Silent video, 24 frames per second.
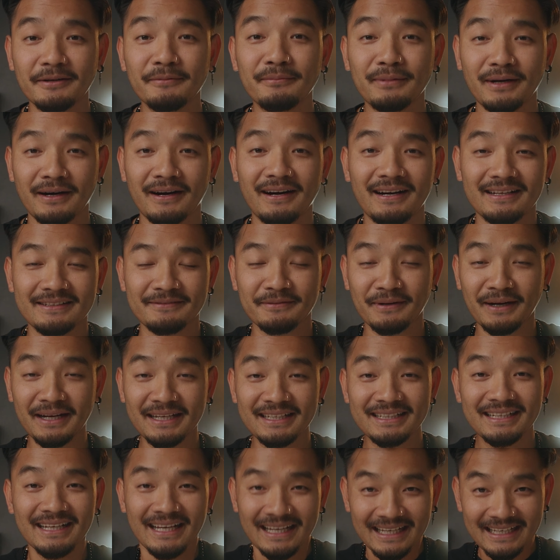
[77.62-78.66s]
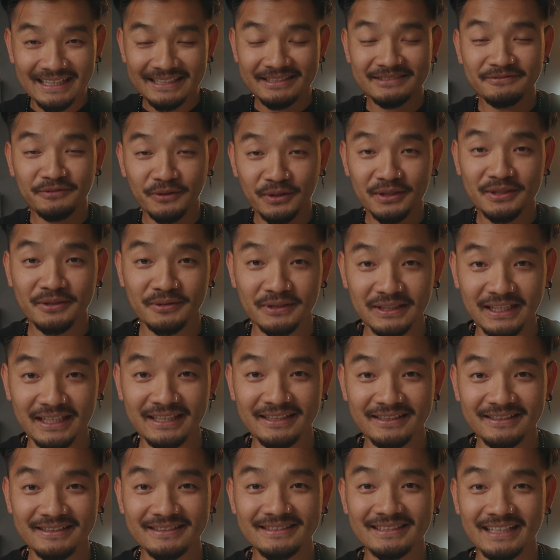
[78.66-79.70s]
Come on, right? It's for
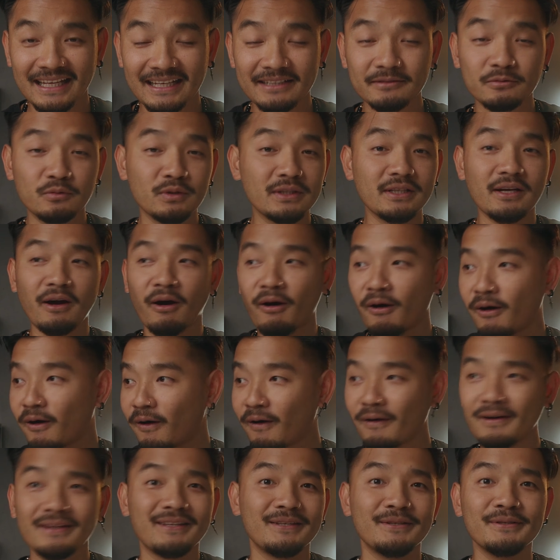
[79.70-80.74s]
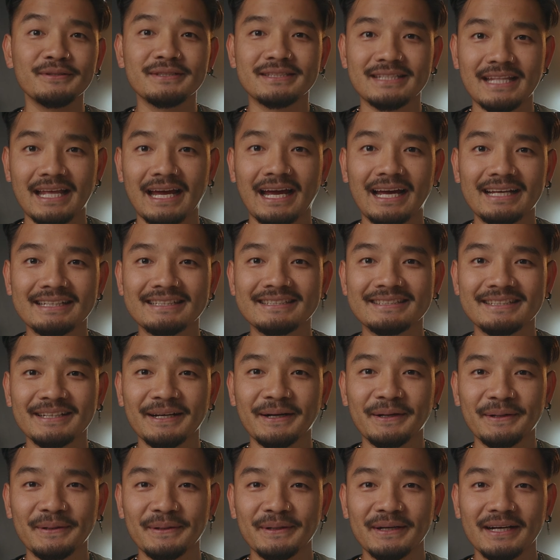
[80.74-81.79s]
creators and we all use that.
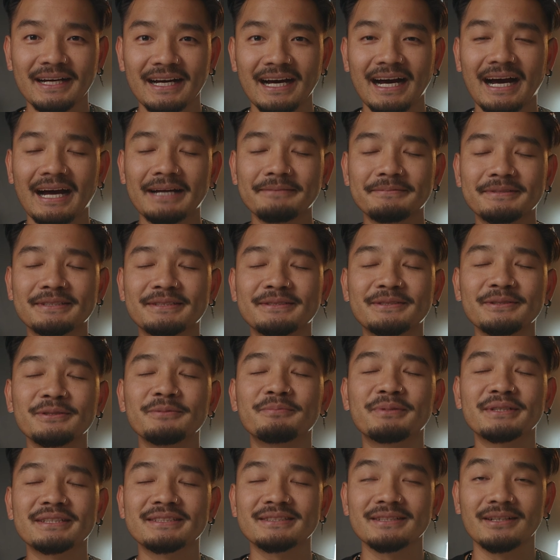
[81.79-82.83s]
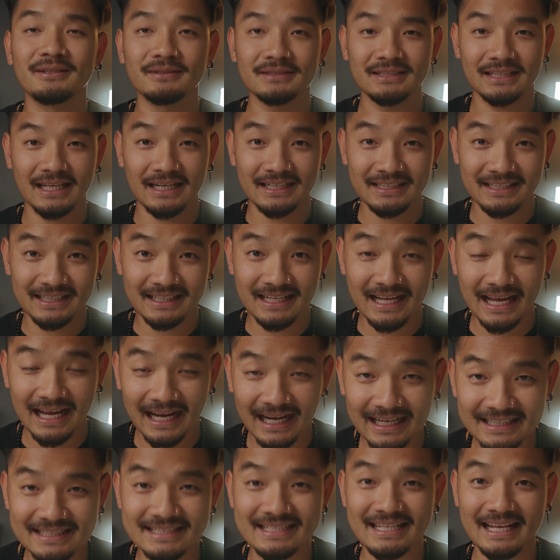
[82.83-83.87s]
So I'm super stoked that it
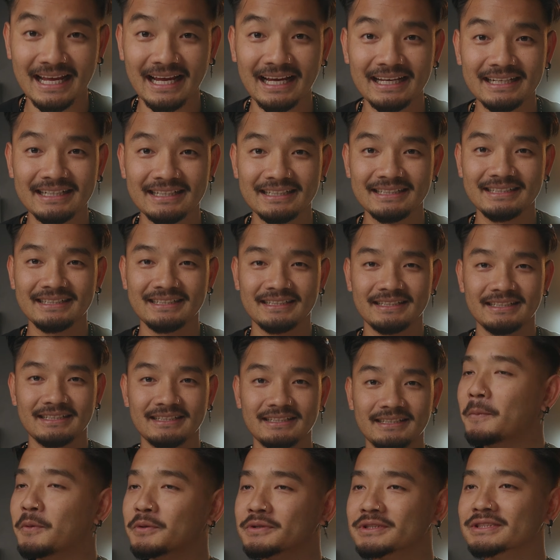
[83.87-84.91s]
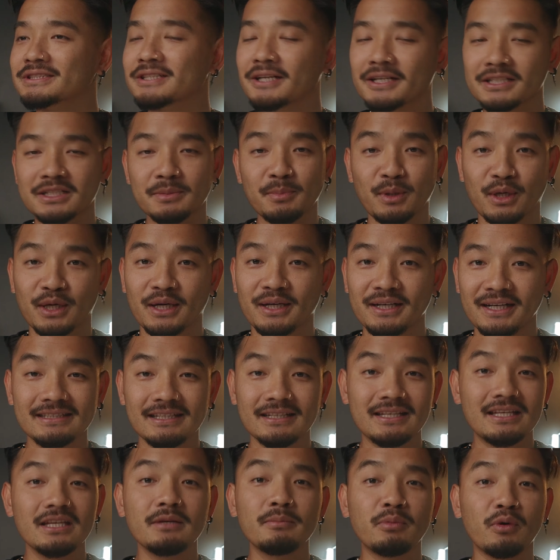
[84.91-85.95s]
has that. No more touch bar.
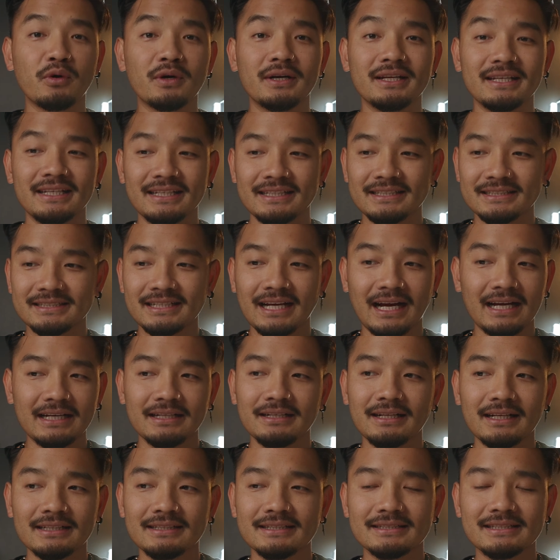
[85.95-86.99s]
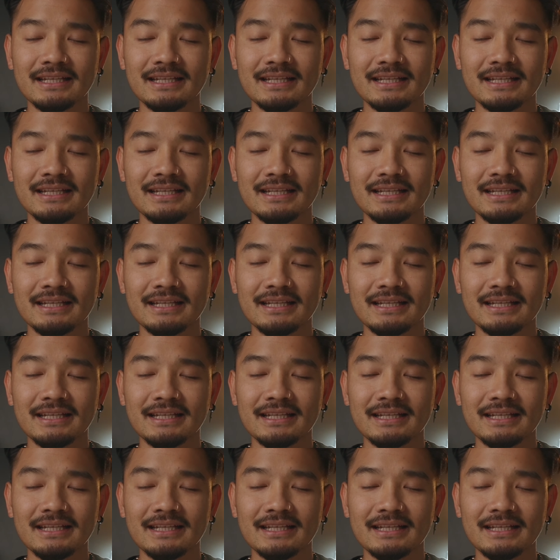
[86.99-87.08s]
The keyboard is kind of like the